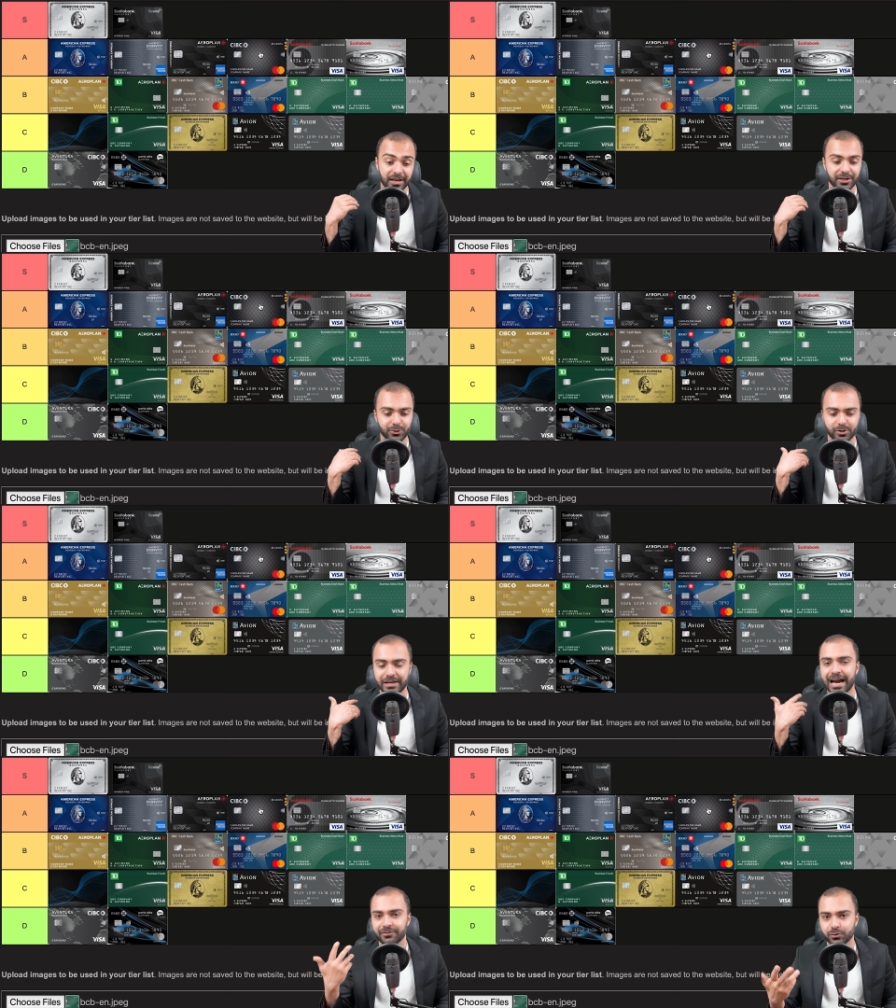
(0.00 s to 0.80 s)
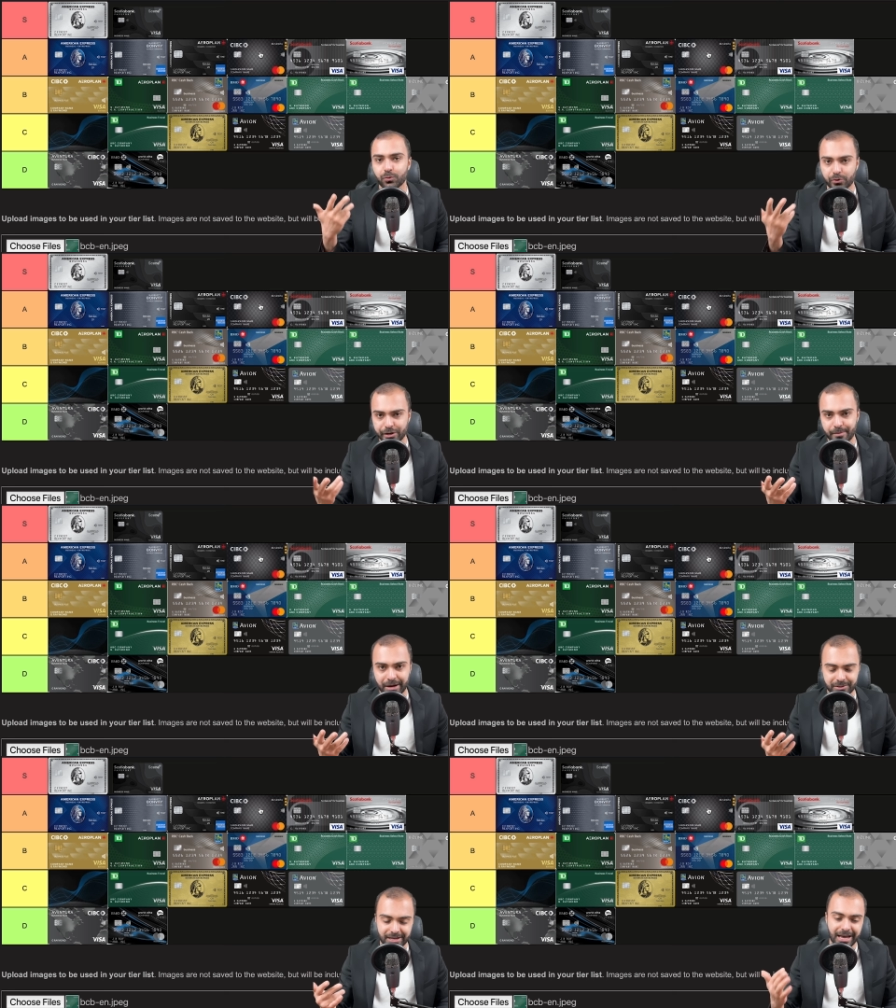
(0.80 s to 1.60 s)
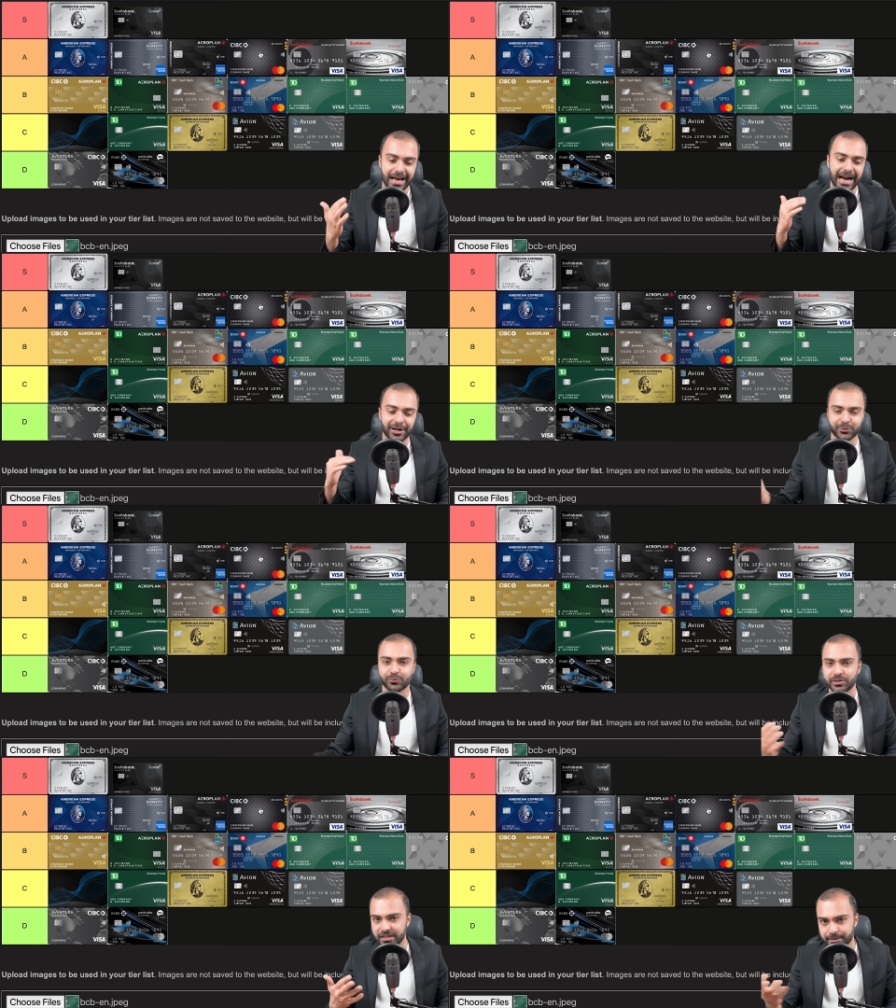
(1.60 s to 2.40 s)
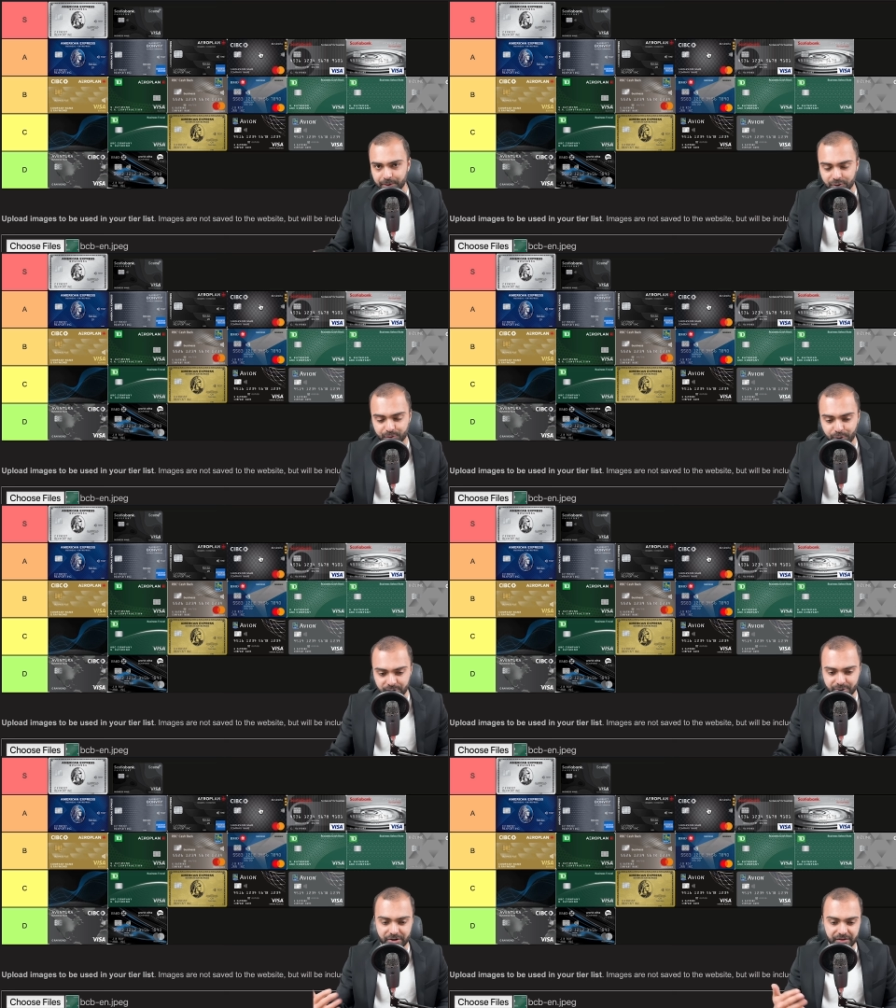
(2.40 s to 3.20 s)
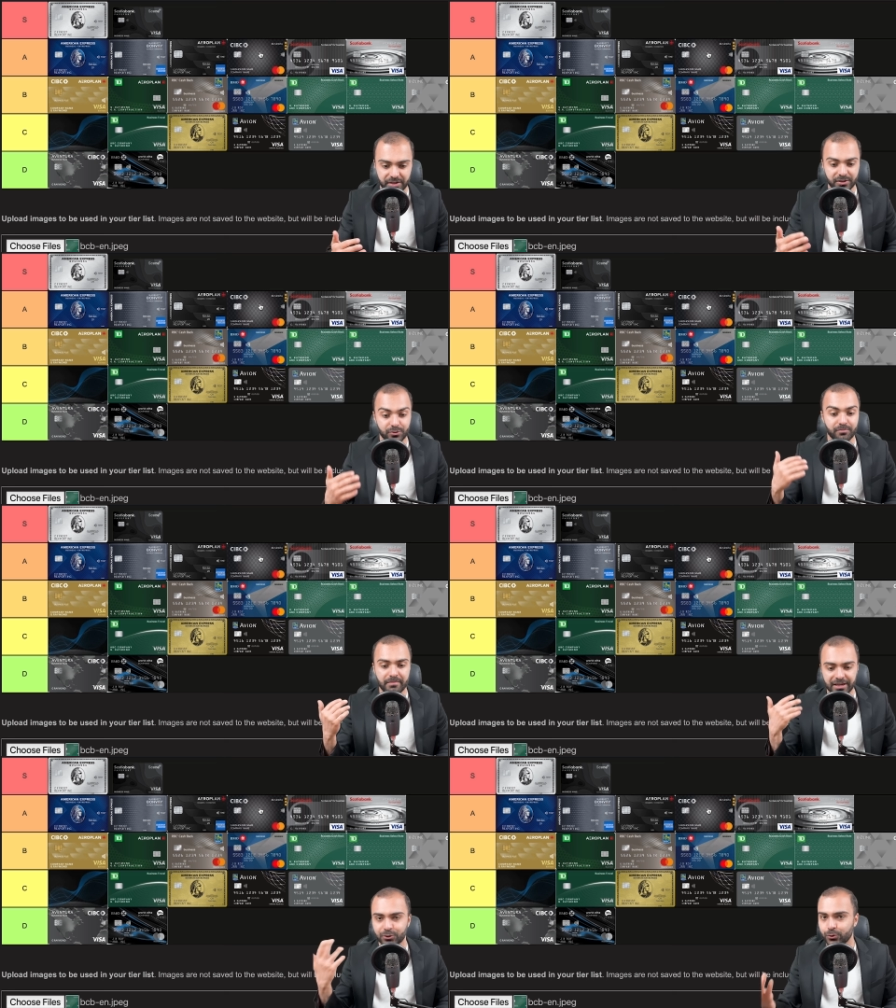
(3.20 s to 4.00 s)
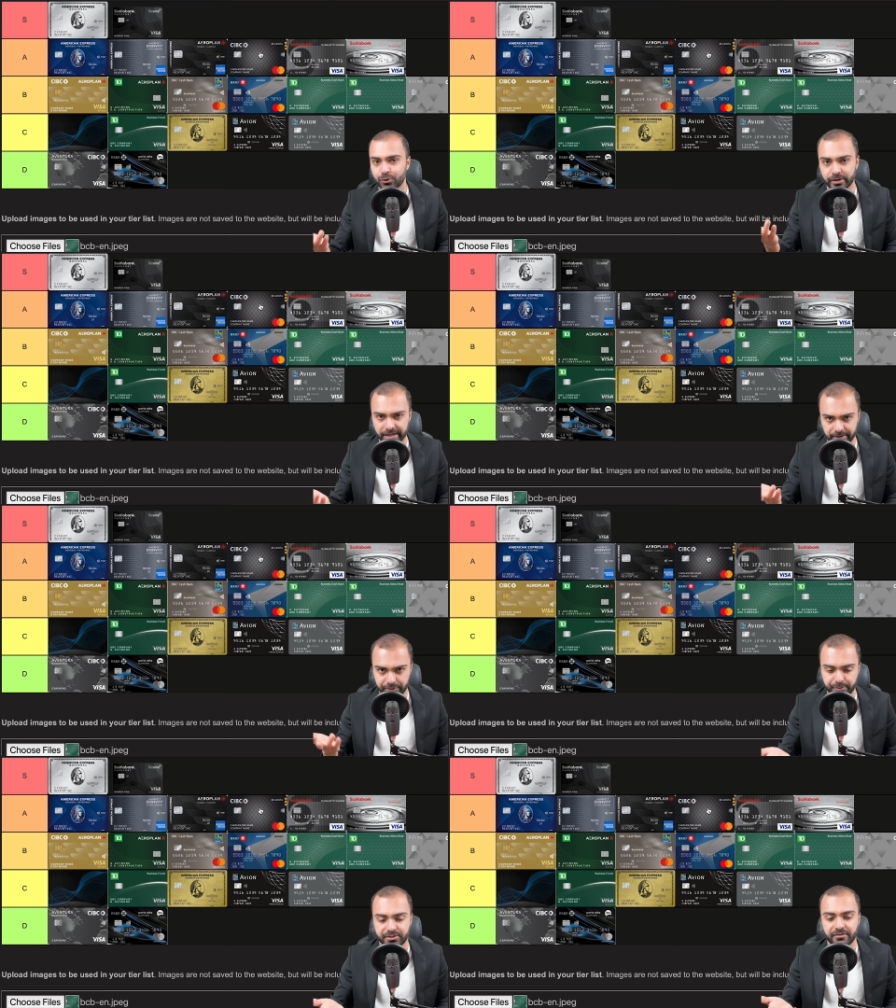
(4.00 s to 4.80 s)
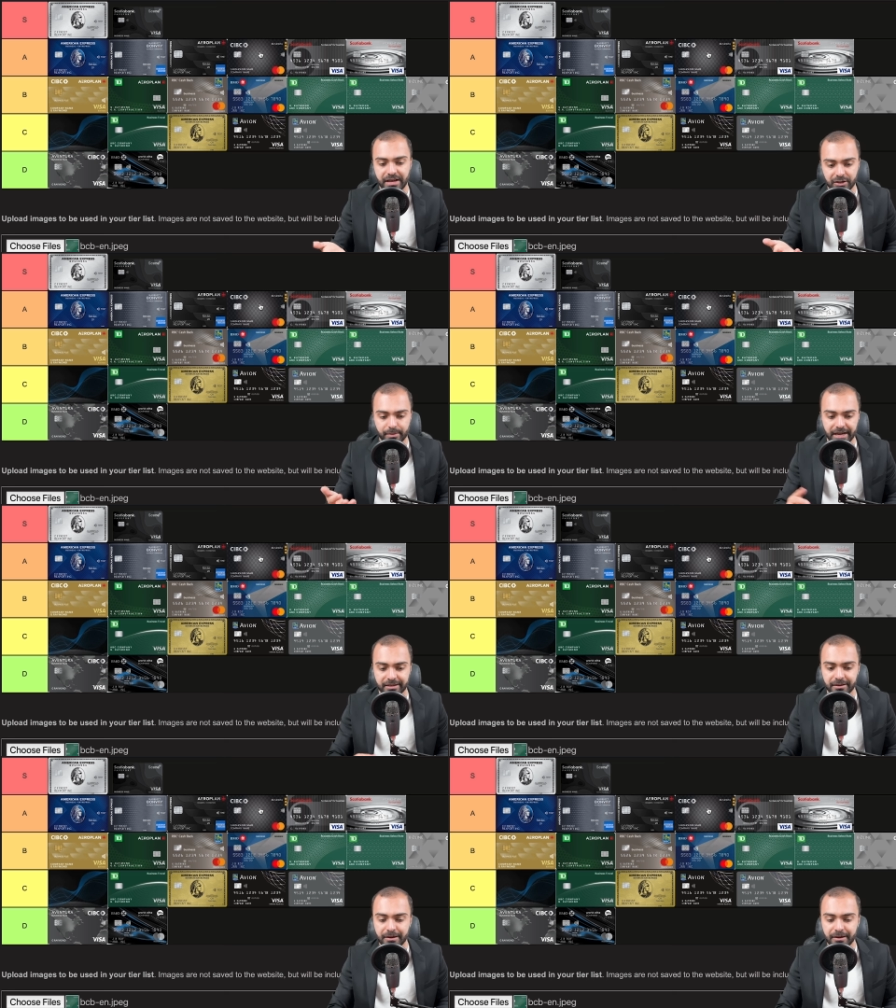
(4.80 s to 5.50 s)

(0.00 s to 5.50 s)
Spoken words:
you don't even have to worry about how to redeem those points or everything to make sure you're getting 3% value back.